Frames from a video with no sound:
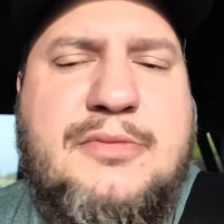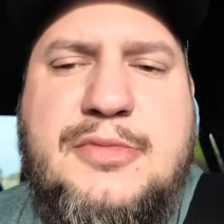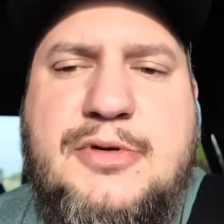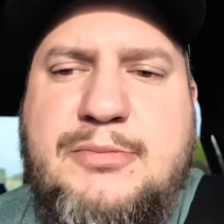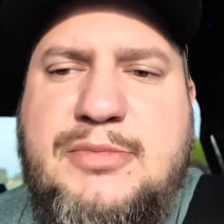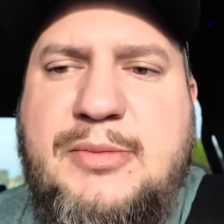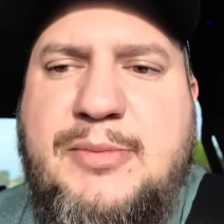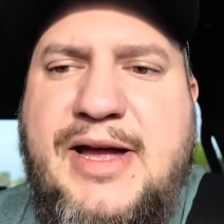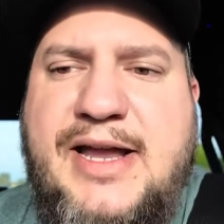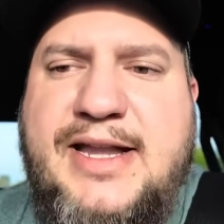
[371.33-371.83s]

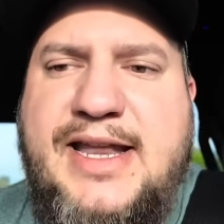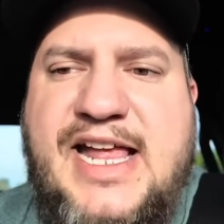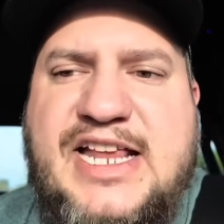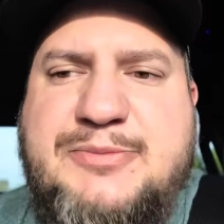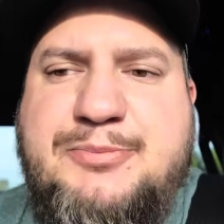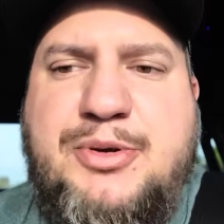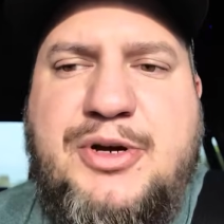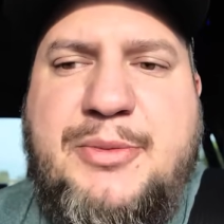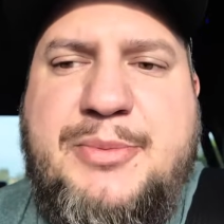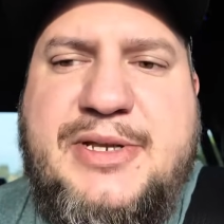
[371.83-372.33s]
but my dad's
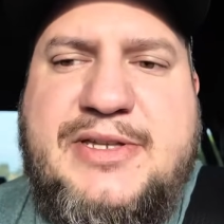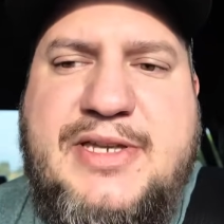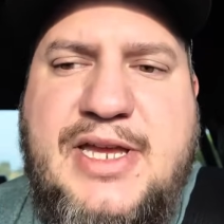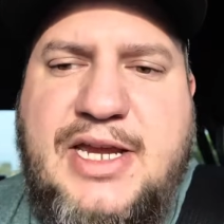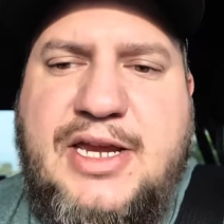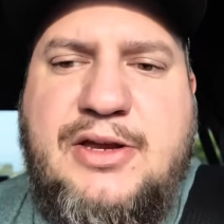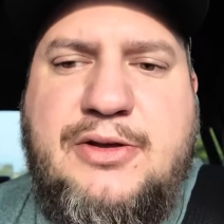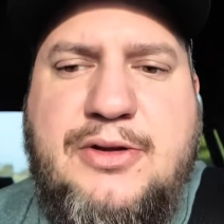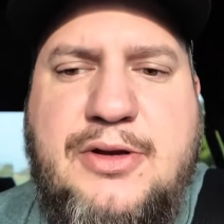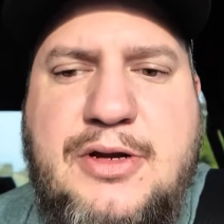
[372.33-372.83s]
pretty
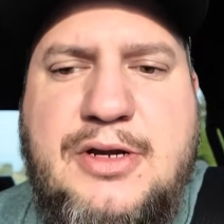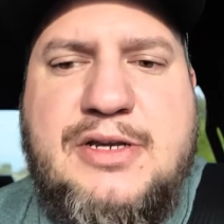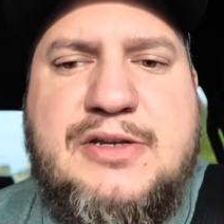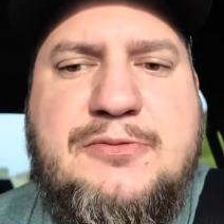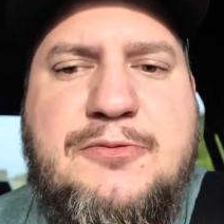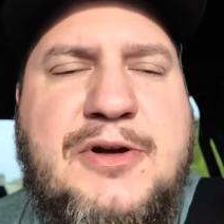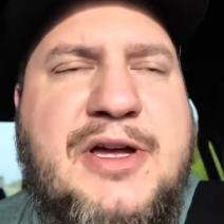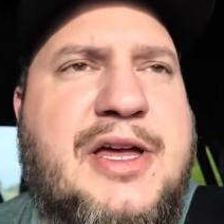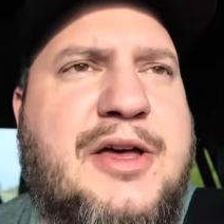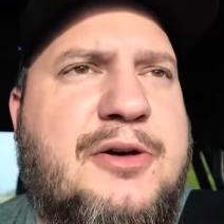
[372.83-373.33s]
particular as
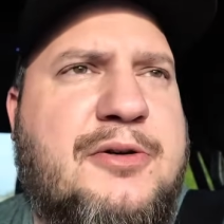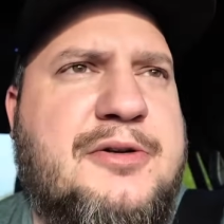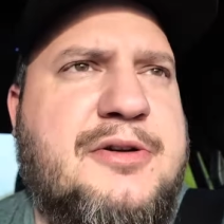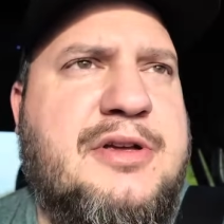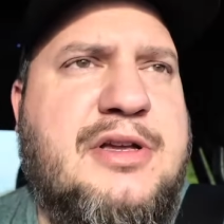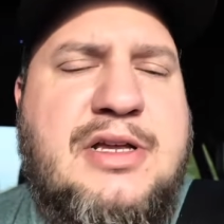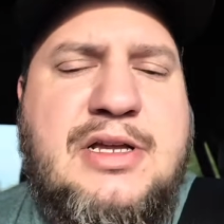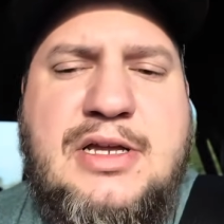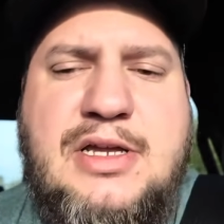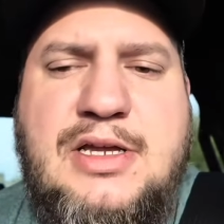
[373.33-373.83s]
well.
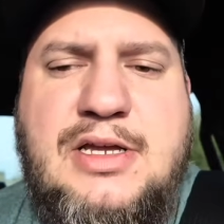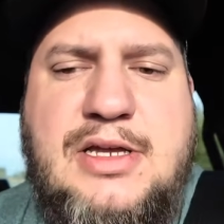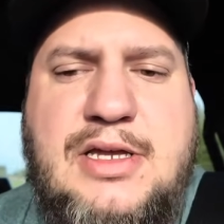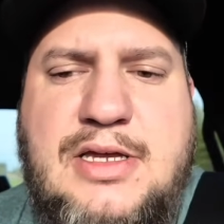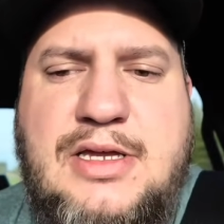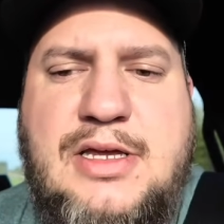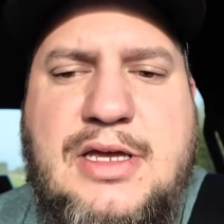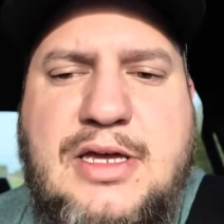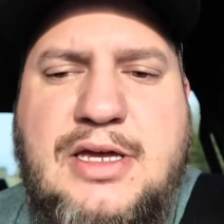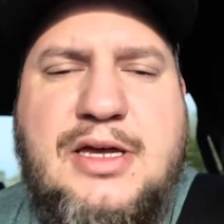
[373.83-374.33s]

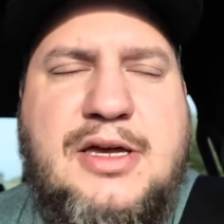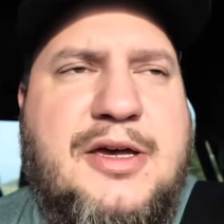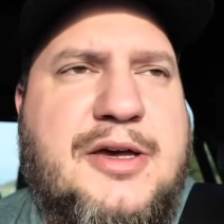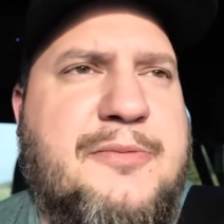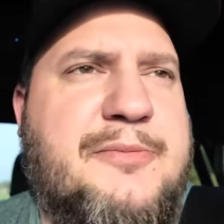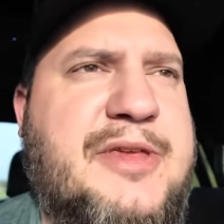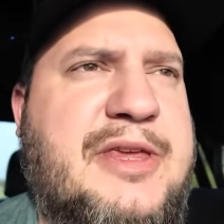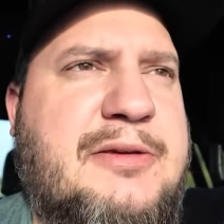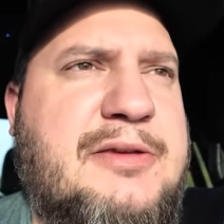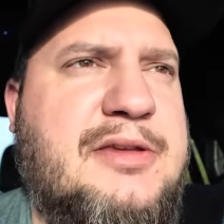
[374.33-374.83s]

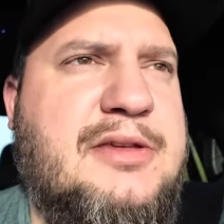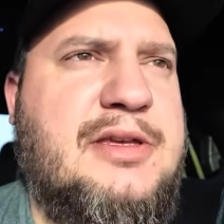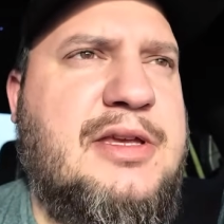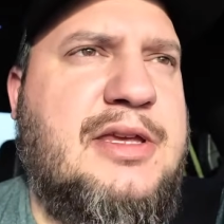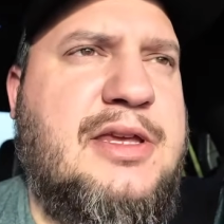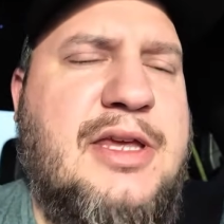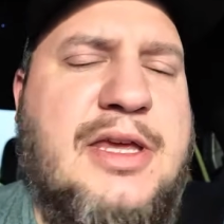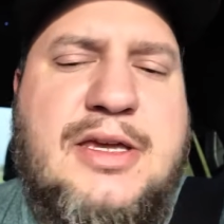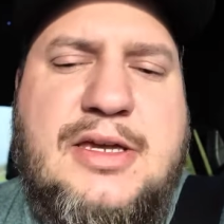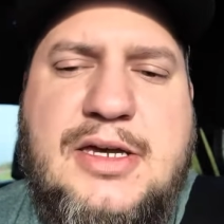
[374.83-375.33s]

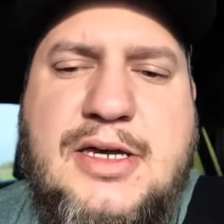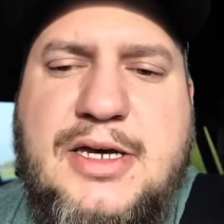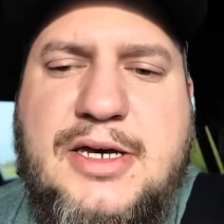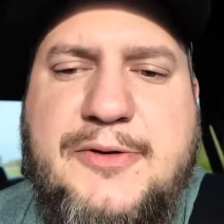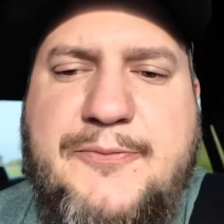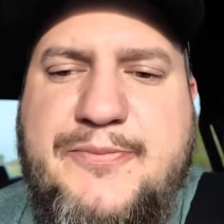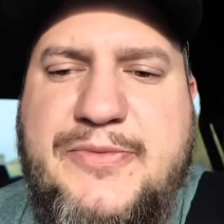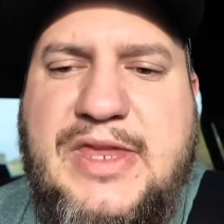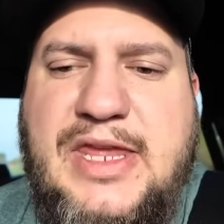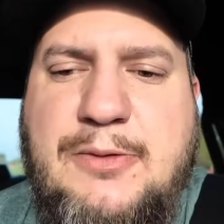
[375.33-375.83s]
He
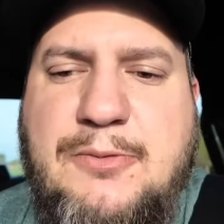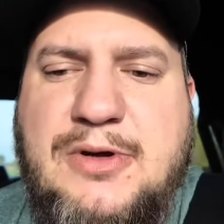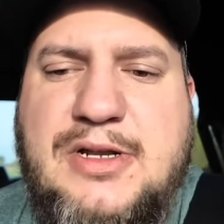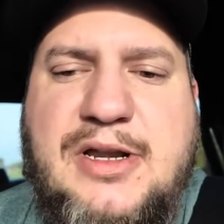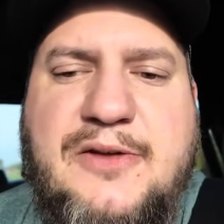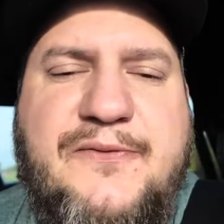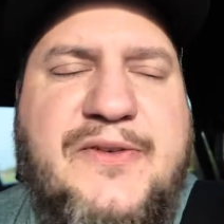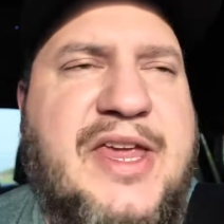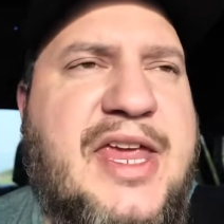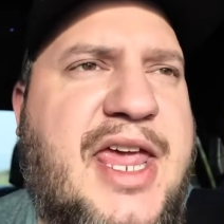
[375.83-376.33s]
wanted
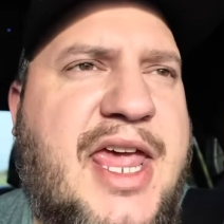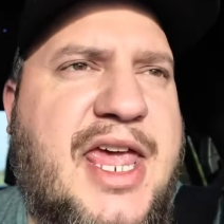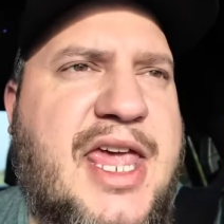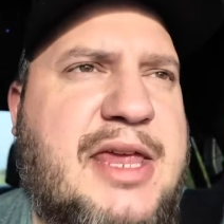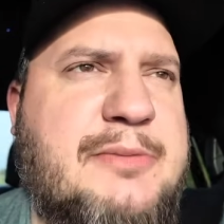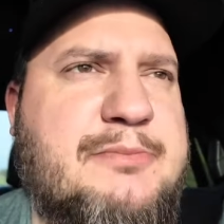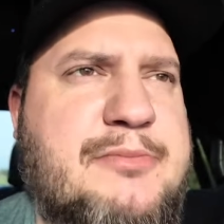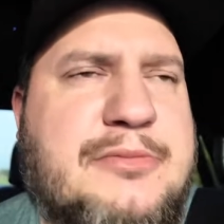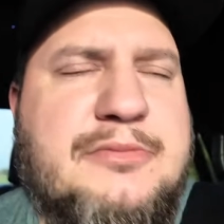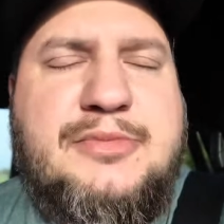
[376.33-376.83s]
a
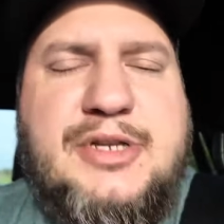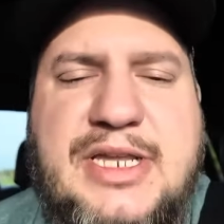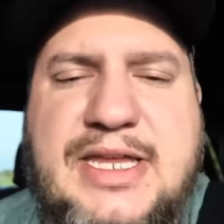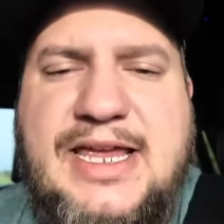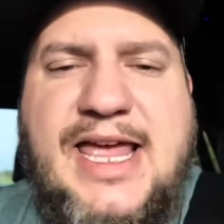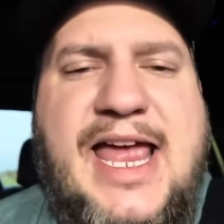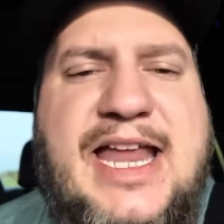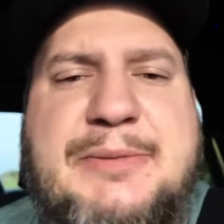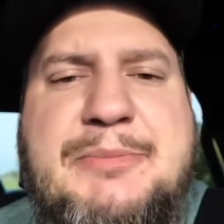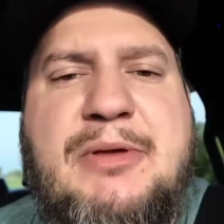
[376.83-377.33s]
V8, but it
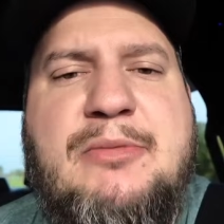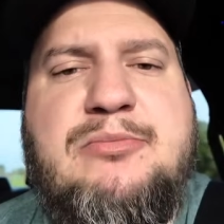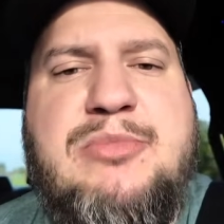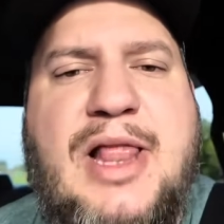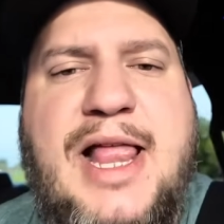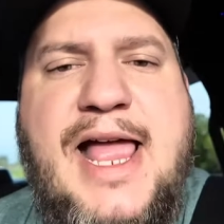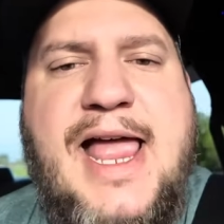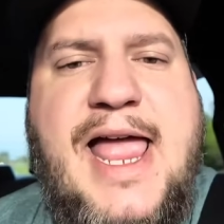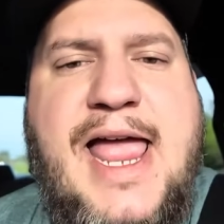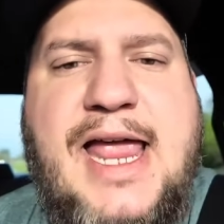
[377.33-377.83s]
had to be
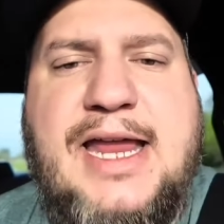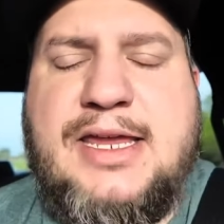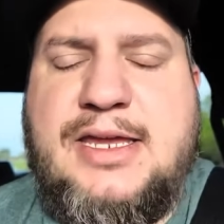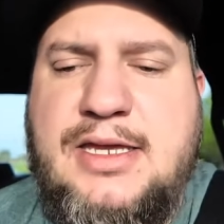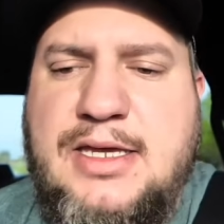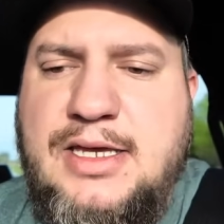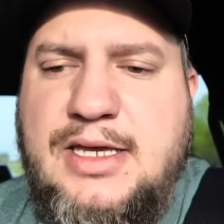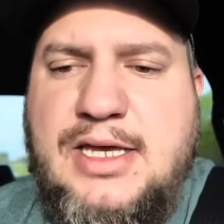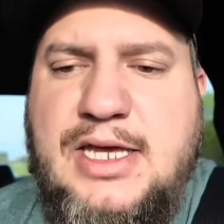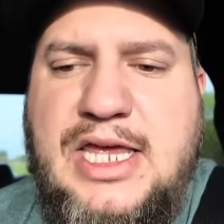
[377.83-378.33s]
black.
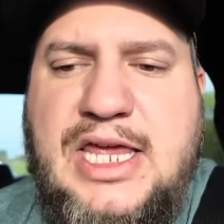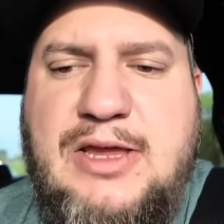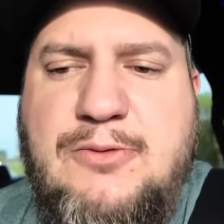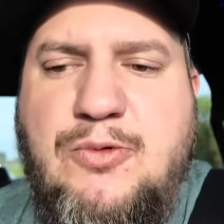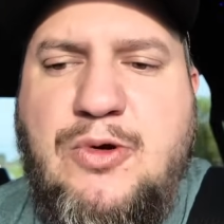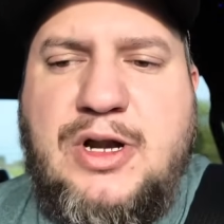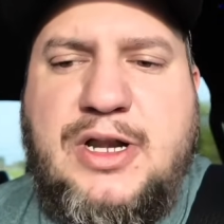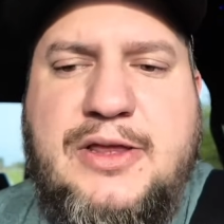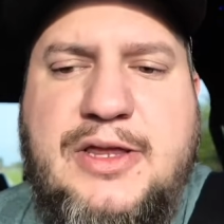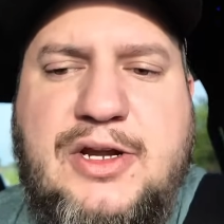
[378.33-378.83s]
He
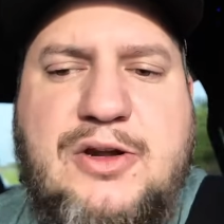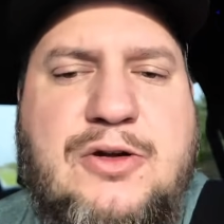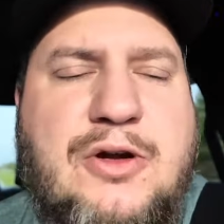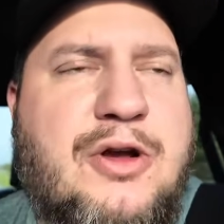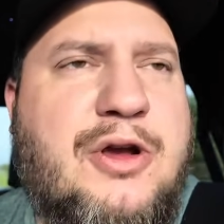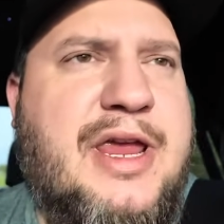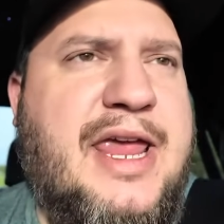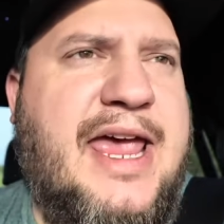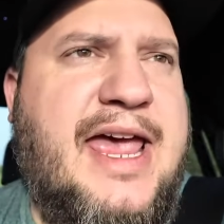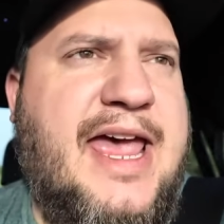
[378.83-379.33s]
wanted the
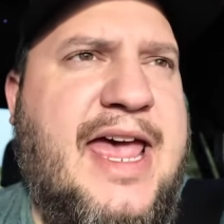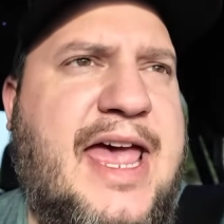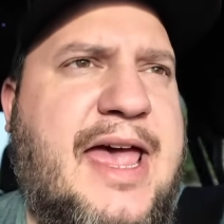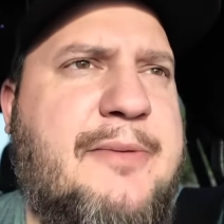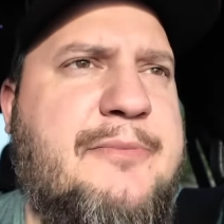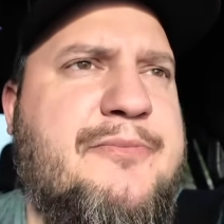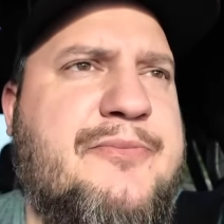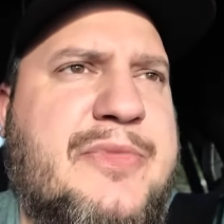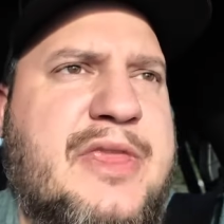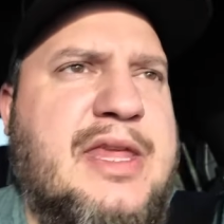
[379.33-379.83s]
crew
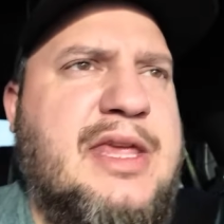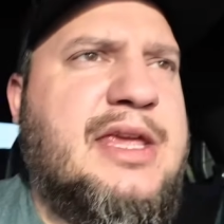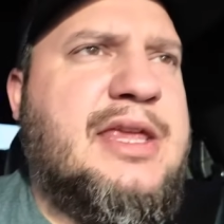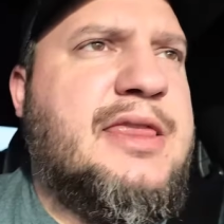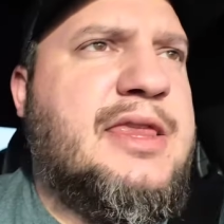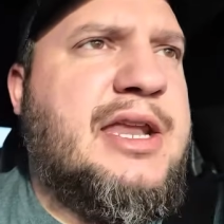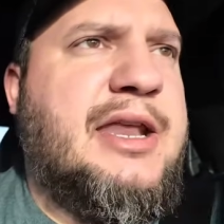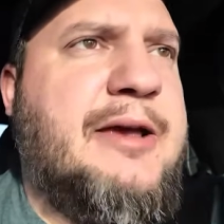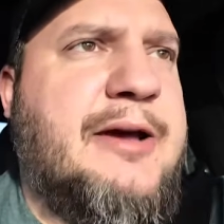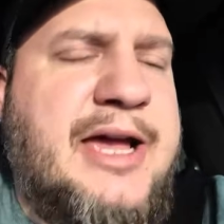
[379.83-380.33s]
cab.
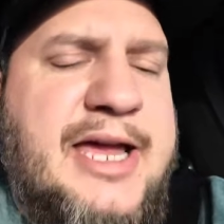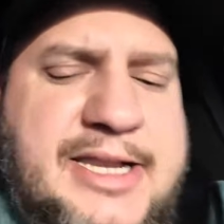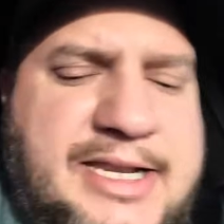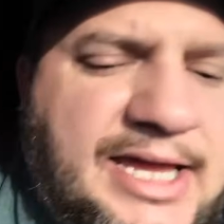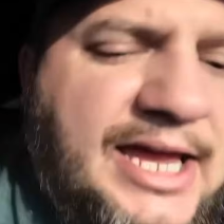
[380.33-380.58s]
Then he had to